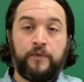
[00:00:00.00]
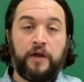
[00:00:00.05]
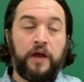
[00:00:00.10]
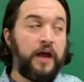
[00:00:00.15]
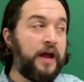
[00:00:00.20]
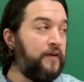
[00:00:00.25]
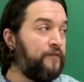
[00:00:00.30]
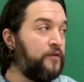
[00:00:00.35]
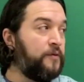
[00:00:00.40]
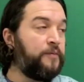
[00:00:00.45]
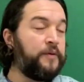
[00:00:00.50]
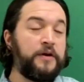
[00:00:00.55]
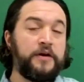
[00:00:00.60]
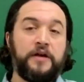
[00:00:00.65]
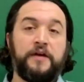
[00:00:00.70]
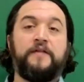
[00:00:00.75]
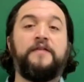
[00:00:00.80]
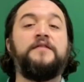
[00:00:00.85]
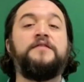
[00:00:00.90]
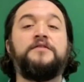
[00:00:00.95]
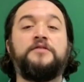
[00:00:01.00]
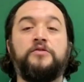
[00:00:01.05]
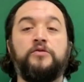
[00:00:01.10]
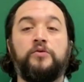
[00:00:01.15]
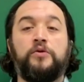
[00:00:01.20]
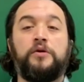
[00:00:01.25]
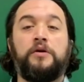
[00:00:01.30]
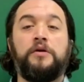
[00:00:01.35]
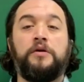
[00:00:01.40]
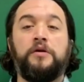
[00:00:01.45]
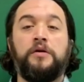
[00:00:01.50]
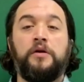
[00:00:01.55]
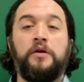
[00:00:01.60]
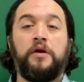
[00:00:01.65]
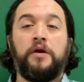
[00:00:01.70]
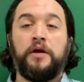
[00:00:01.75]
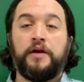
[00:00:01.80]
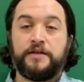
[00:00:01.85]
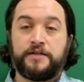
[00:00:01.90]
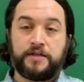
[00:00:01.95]
Everybody at the school
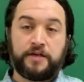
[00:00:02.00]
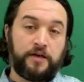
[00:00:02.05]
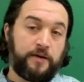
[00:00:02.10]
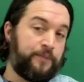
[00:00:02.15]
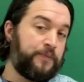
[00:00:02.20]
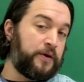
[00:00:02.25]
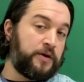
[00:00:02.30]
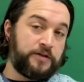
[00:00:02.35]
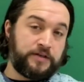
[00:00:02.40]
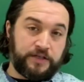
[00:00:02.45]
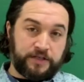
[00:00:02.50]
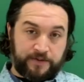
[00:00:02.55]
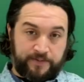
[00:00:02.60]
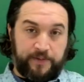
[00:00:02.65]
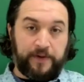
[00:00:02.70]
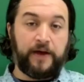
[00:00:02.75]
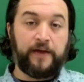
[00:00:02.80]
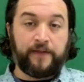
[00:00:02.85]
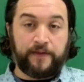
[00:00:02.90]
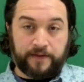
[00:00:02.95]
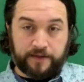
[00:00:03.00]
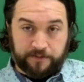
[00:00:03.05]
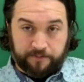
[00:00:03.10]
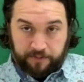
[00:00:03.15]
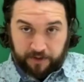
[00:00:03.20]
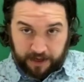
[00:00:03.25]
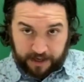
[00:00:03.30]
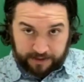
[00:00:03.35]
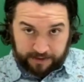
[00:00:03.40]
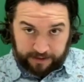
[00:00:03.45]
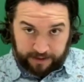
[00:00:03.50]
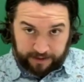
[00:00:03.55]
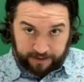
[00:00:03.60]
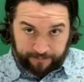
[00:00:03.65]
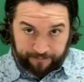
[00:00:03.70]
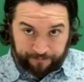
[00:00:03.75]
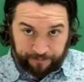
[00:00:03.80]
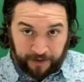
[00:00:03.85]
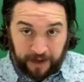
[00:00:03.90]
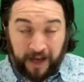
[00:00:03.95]
is gonna participate in this project.
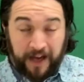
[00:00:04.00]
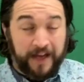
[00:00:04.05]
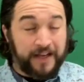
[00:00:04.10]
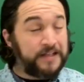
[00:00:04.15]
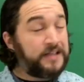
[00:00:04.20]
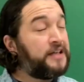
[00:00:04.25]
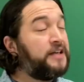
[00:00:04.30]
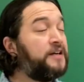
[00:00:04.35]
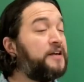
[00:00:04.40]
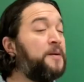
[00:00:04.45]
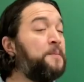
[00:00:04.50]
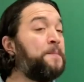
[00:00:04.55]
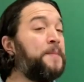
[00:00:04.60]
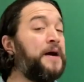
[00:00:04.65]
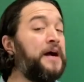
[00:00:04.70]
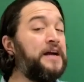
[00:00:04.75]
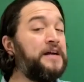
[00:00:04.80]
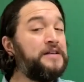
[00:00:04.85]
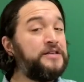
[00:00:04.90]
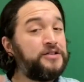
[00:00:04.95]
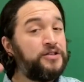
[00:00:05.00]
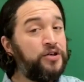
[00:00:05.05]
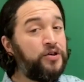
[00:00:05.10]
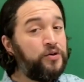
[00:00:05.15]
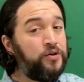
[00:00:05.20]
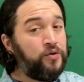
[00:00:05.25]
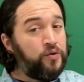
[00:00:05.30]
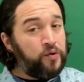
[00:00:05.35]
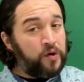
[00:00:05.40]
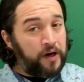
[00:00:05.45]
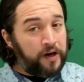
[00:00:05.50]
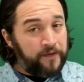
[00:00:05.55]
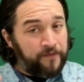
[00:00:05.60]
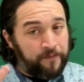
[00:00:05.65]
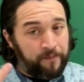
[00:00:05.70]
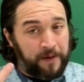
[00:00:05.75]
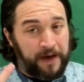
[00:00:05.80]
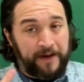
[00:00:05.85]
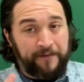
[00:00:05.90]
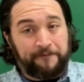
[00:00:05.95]
And it's gonna combine two of
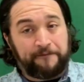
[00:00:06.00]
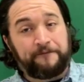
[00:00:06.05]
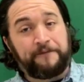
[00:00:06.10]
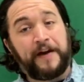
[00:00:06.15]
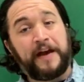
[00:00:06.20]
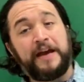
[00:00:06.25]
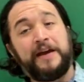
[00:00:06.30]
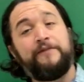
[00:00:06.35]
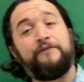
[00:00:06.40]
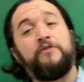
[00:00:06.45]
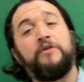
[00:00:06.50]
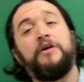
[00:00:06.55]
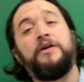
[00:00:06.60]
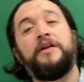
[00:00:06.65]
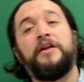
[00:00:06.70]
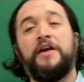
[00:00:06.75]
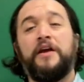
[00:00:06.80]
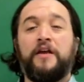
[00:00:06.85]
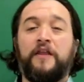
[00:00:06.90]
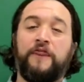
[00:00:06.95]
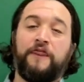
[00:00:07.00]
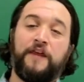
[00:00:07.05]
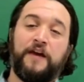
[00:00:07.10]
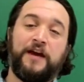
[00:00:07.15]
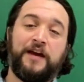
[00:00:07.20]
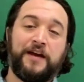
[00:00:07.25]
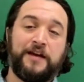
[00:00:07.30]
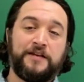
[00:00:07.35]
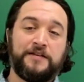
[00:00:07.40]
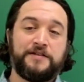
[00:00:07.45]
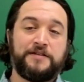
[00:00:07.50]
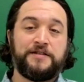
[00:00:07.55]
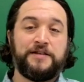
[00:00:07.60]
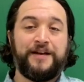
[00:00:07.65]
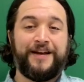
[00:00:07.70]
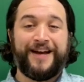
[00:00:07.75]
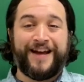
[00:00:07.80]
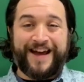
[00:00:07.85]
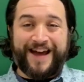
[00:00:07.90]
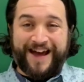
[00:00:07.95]
my favorite things
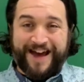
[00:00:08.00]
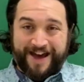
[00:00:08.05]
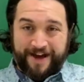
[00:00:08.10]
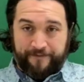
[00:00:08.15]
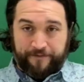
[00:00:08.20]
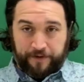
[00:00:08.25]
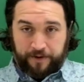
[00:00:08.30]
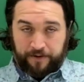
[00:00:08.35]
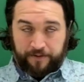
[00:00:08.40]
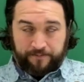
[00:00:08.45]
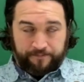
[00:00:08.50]
ever.